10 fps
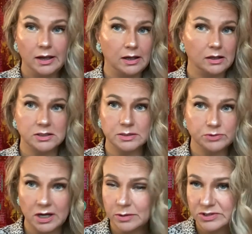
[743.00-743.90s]
And
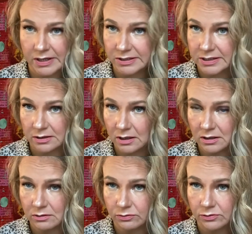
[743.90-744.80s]
sometimes that's
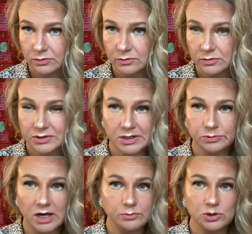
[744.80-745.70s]
enough.
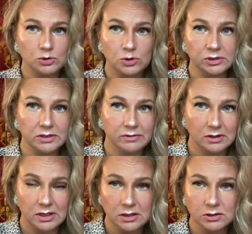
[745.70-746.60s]
Sometimes you don't even
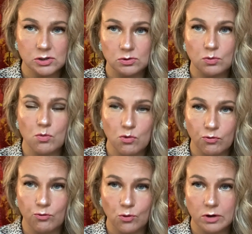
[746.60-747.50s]
need to move
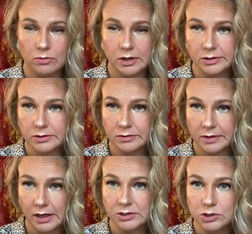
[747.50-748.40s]
forward.
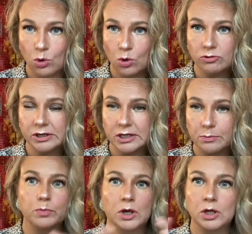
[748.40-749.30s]
That's already
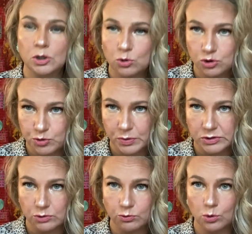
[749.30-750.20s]
a huge piece
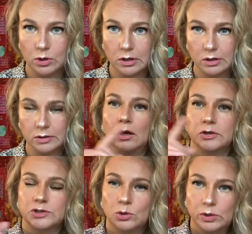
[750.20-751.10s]
of work.
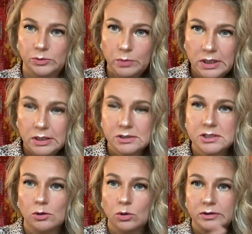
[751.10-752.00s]
So it means
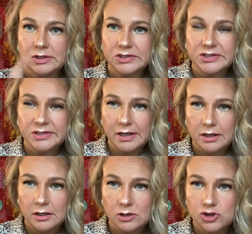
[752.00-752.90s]
on this
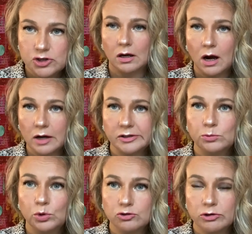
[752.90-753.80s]
stage, Karen
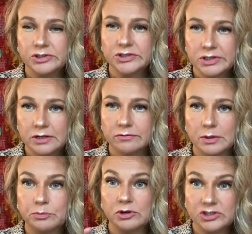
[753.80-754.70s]
would receive the
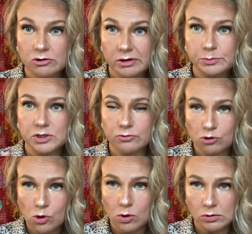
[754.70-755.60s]
prescriptive
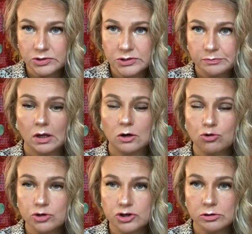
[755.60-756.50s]
roles
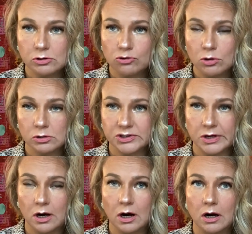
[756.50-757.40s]
crucial roles
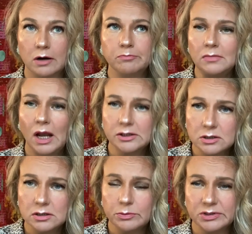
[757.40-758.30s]
are
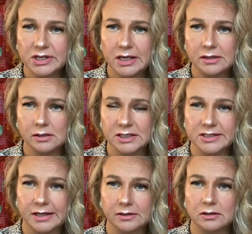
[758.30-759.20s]
autonomous healing
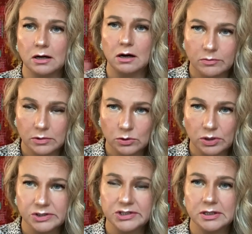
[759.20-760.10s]
center you
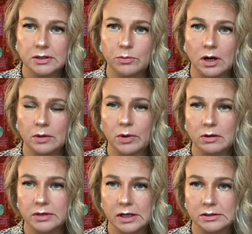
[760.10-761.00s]
can see about
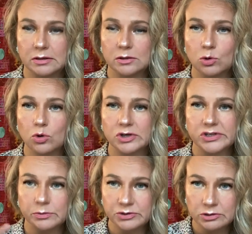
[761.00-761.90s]
that in the course
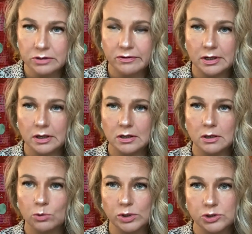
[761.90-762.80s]
observing ego
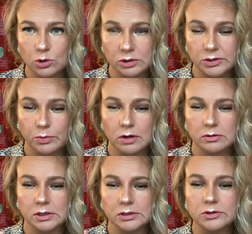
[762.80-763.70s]
we talked about
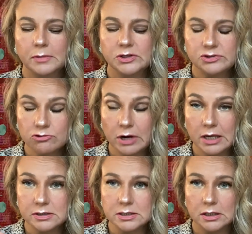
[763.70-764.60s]
that
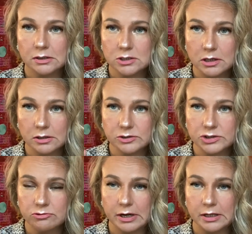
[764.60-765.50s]
strengths internal
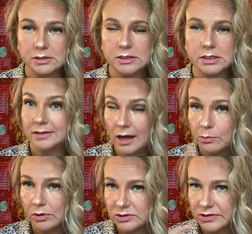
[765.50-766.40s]
strengths
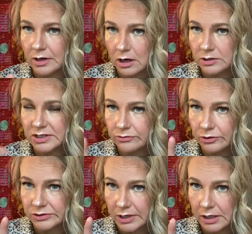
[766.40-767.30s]
doubles there are
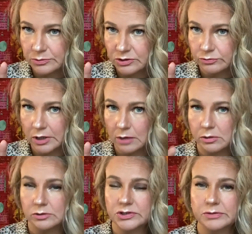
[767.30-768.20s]
different types of
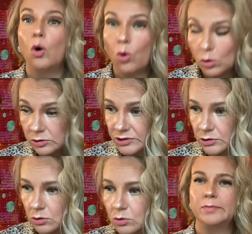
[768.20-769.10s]
doubles
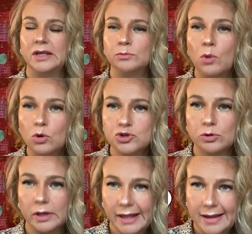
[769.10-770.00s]
also in
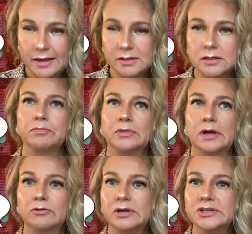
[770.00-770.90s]
module 8
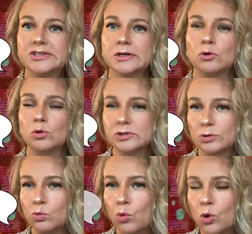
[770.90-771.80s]
there is also
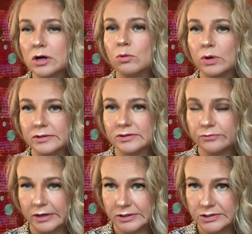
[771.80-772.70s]
work with
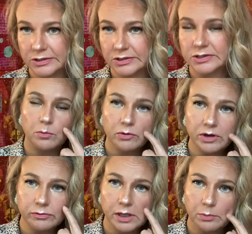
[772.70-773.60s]
defenses
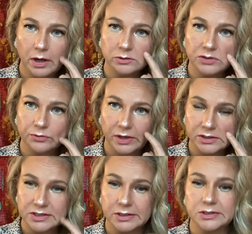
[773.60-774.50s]
briefly about
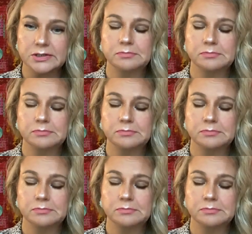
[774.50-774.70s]
defenses